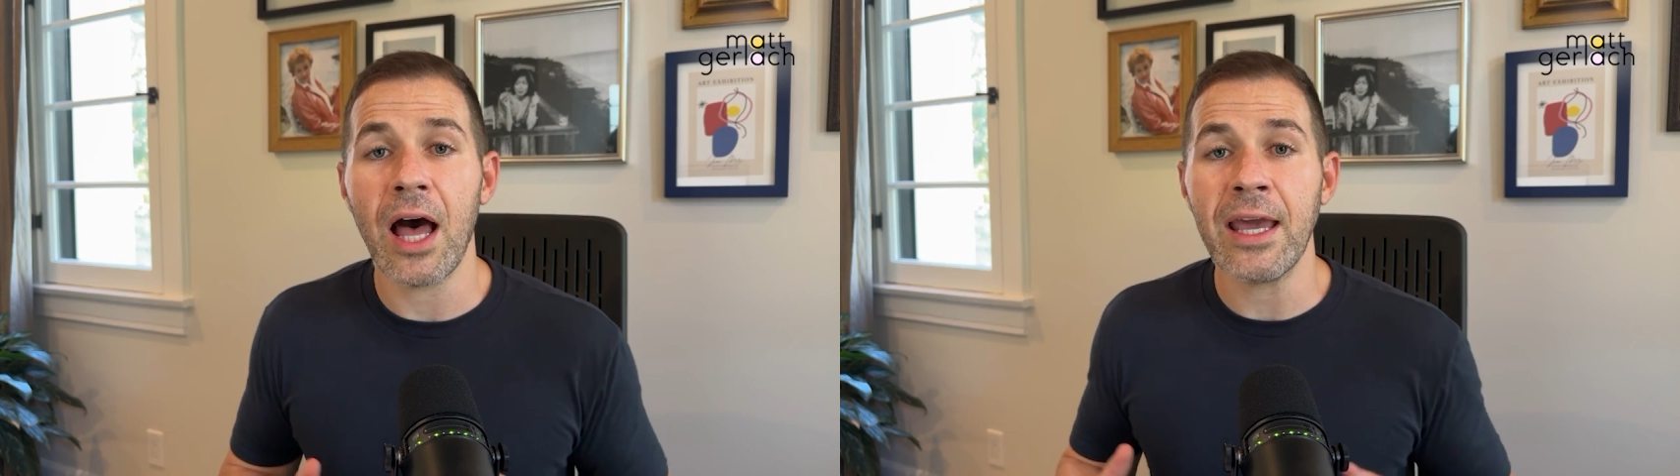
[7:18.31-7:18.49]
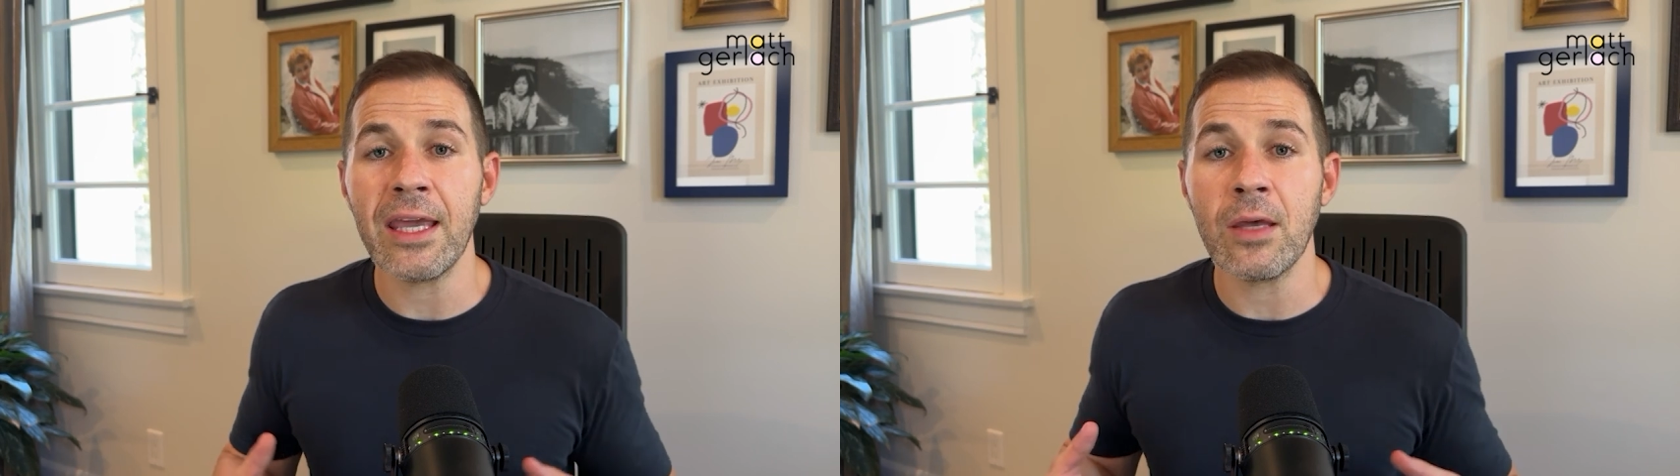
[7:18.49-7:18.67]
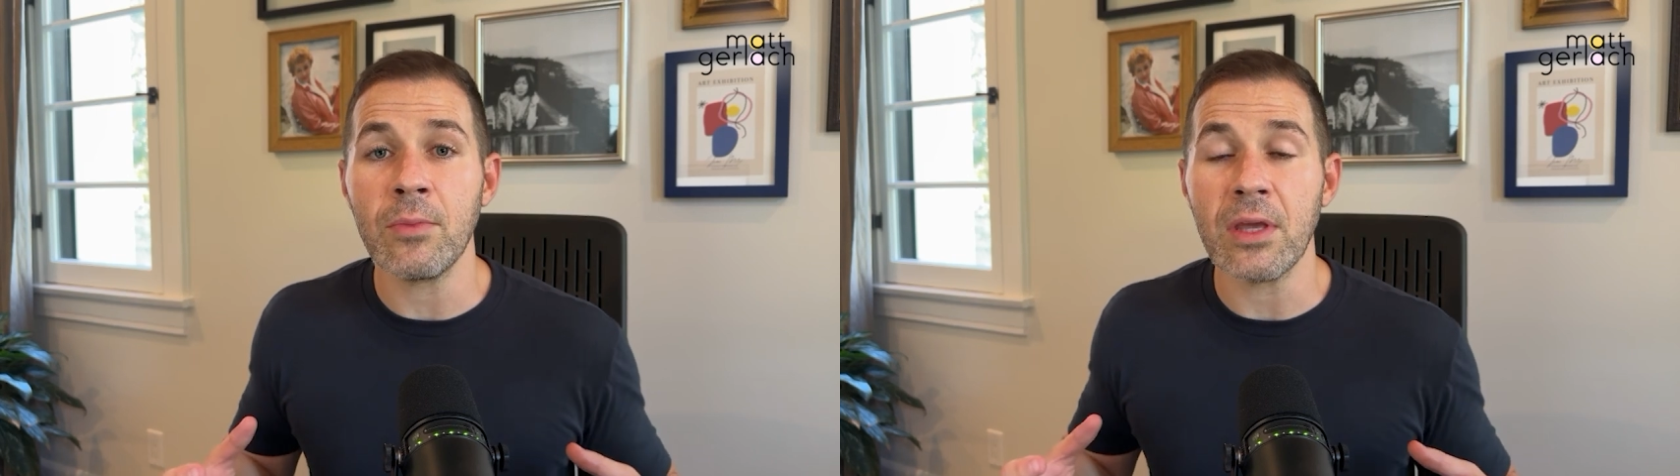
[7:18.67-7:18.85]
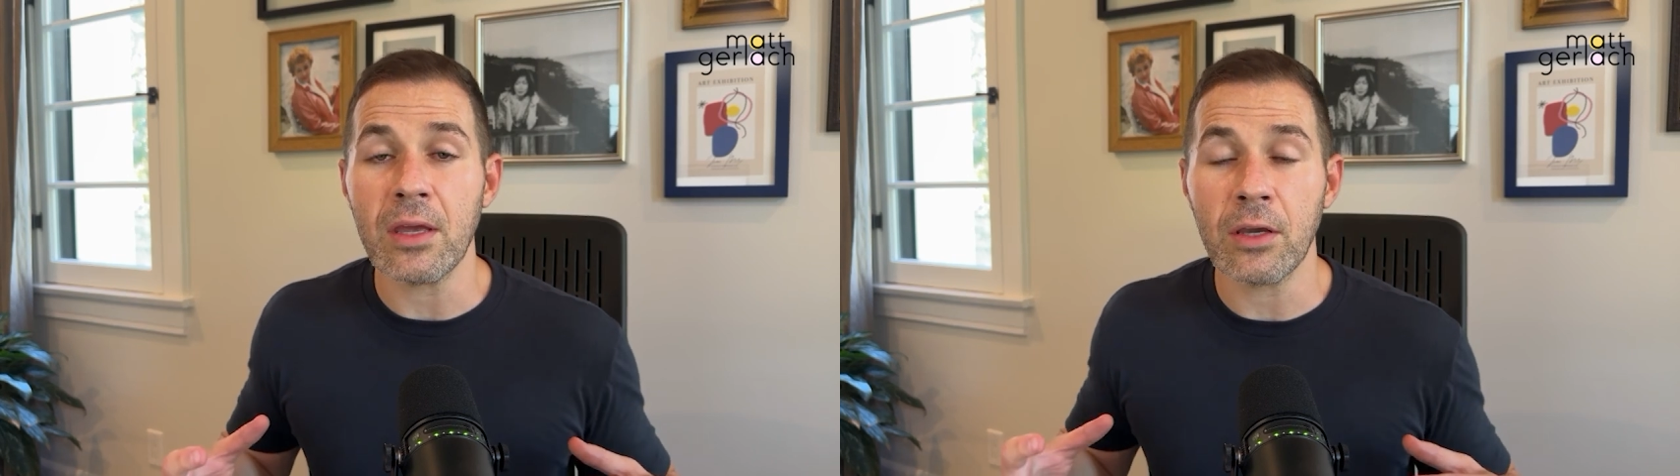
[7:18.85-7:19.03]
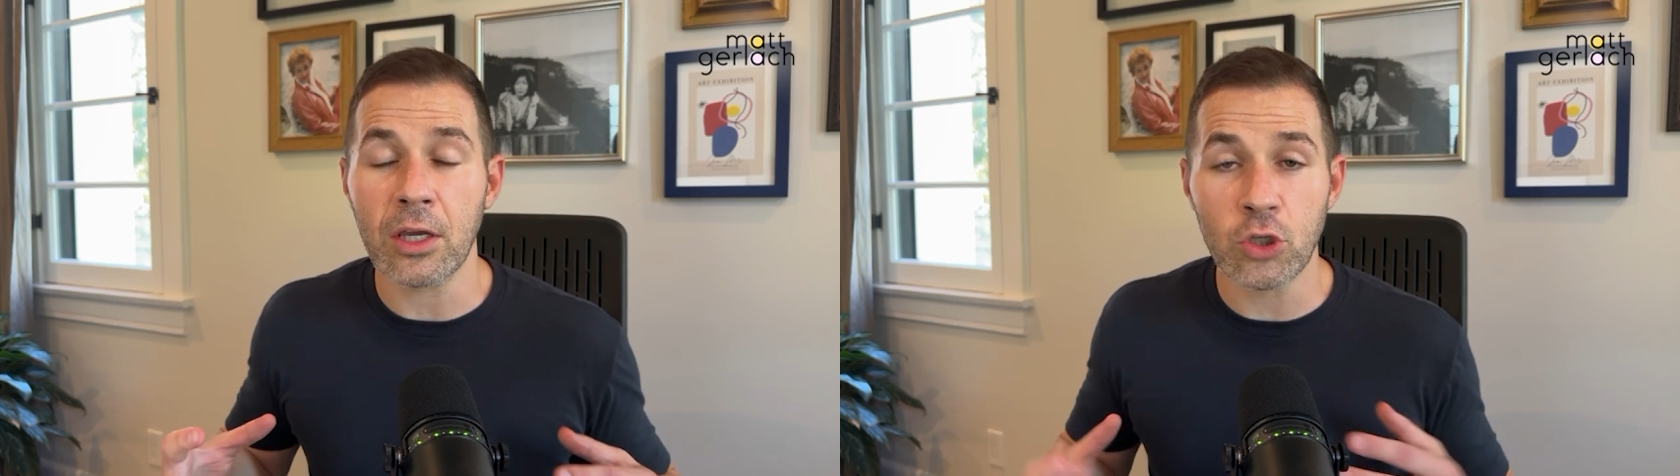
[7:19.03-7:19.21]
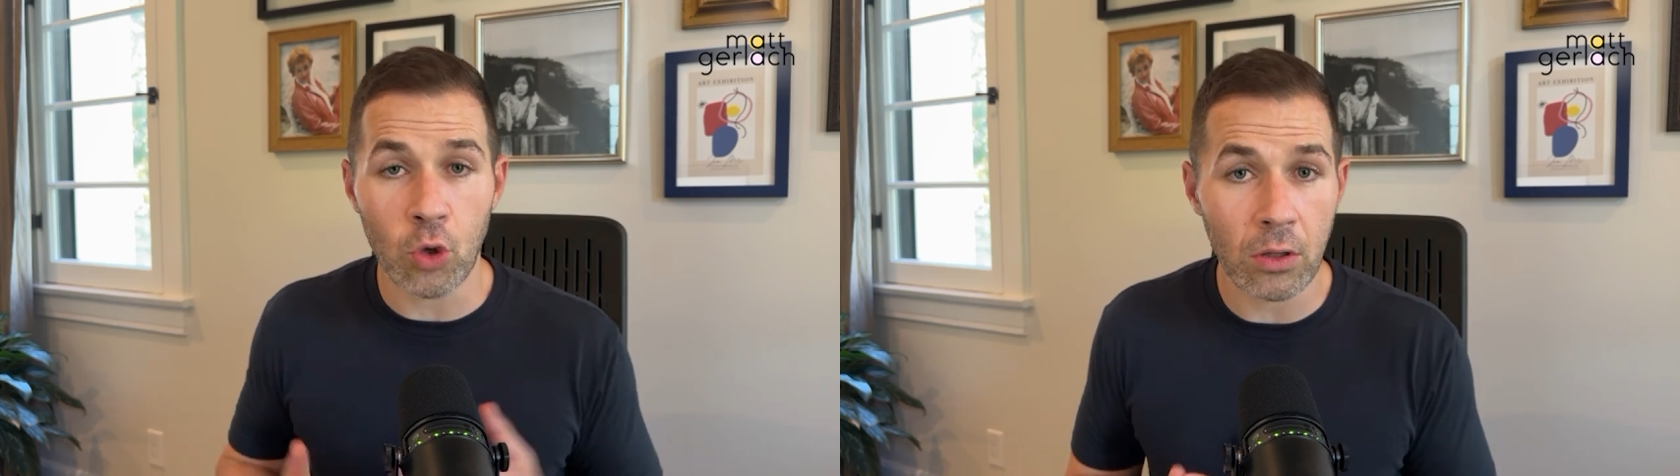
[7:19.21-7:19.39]
I am
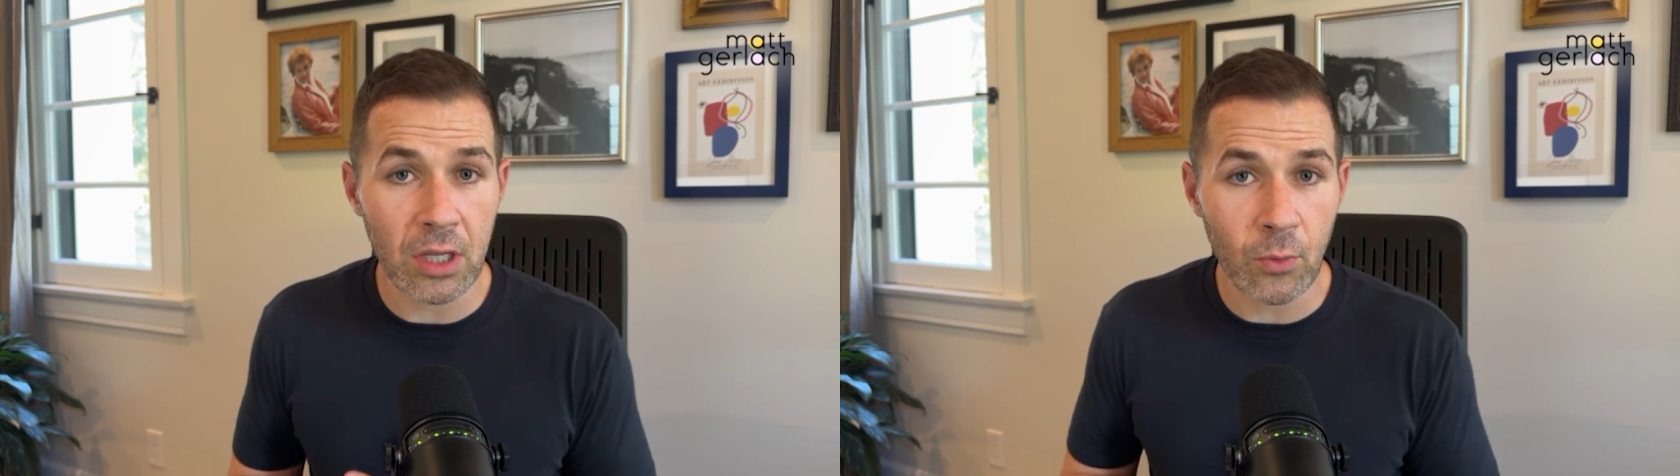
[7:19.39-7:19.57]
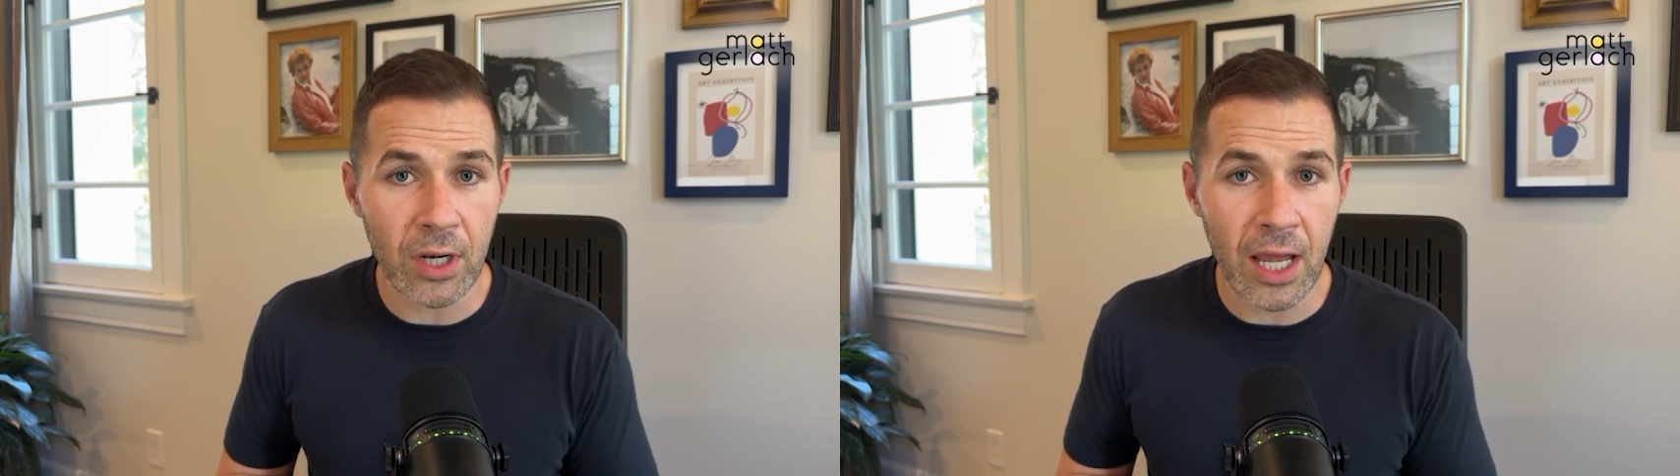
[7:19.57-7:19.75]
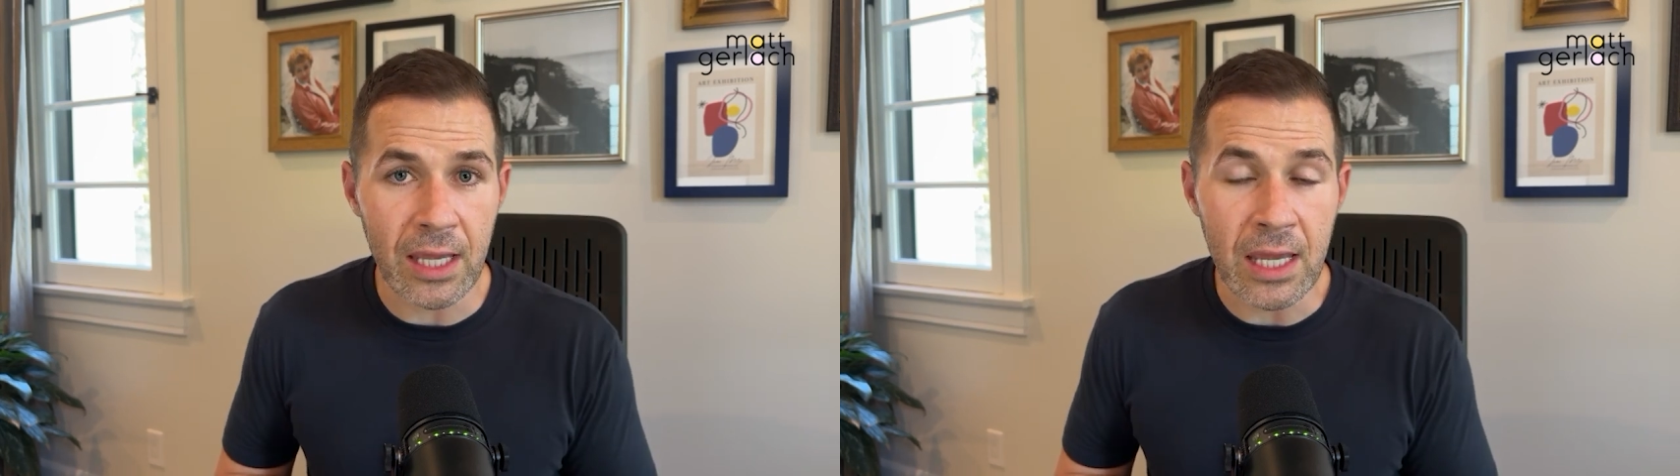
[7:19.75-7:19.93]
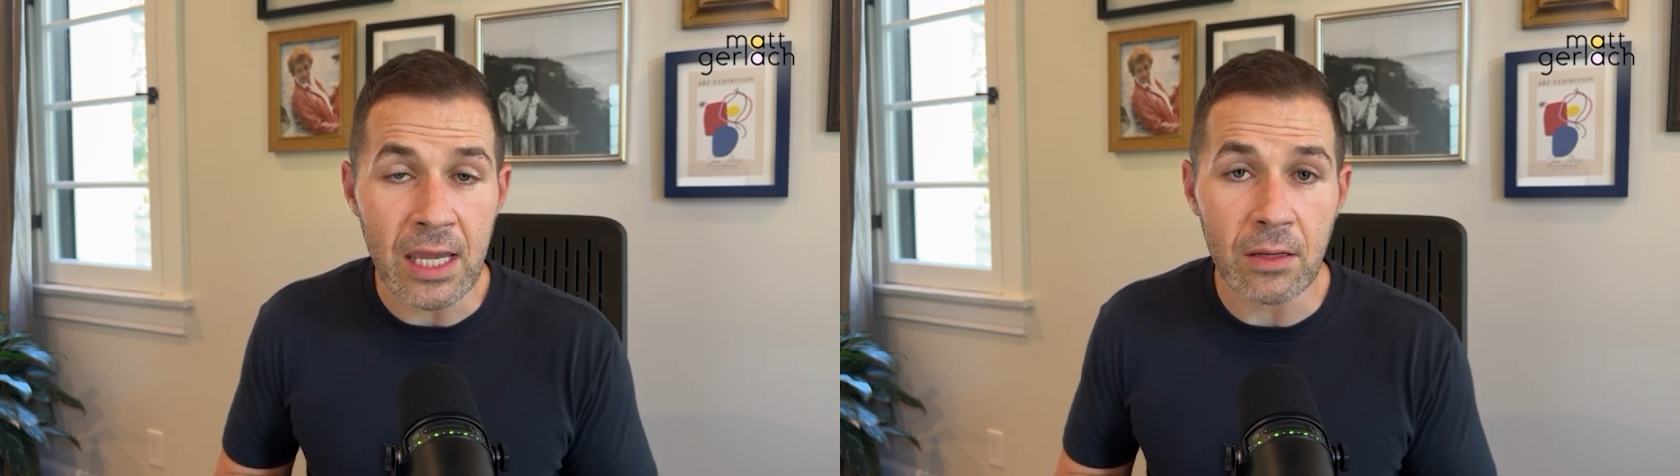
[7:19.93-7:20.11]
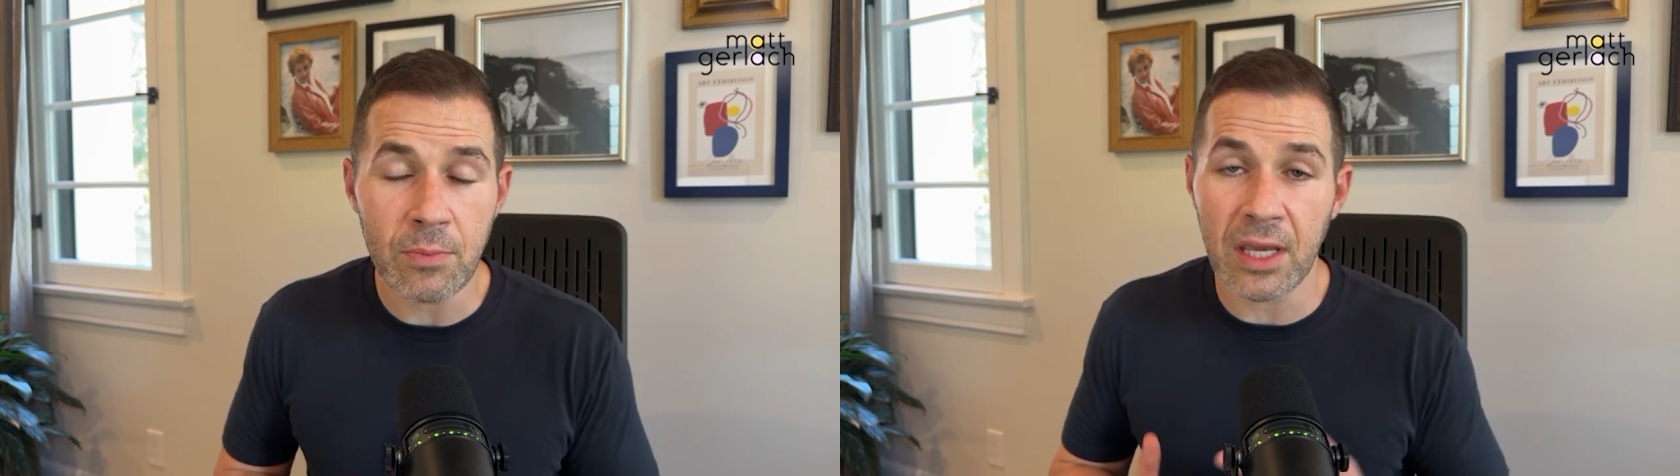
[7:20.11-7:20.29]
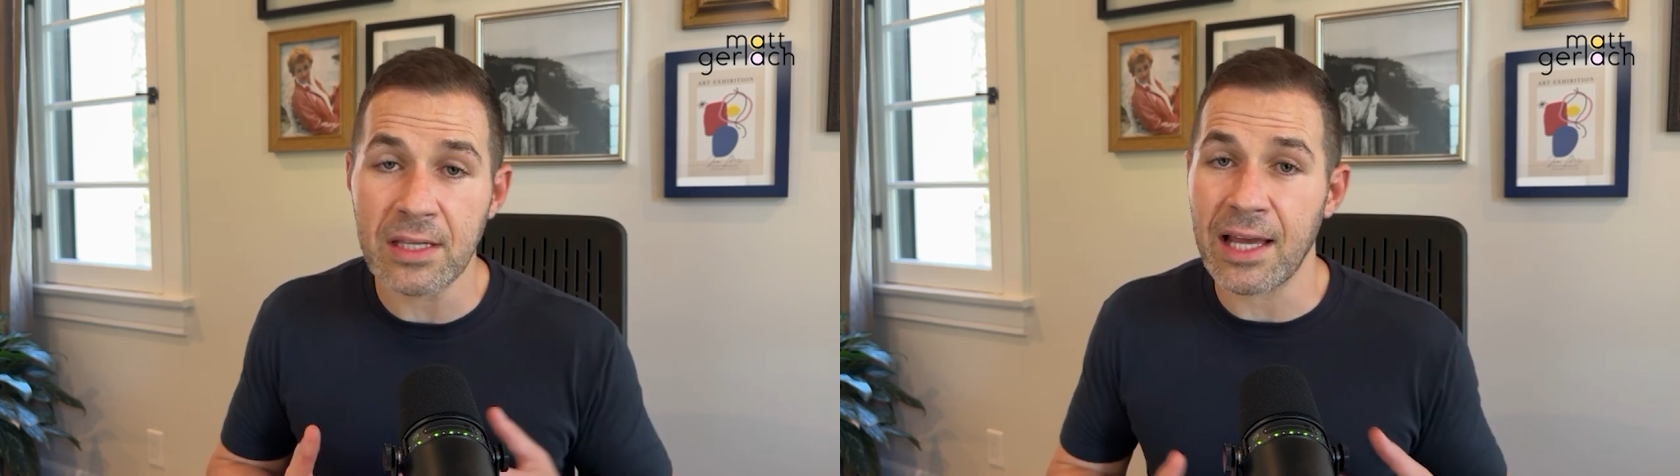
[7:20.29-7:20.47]
controlling what I eat because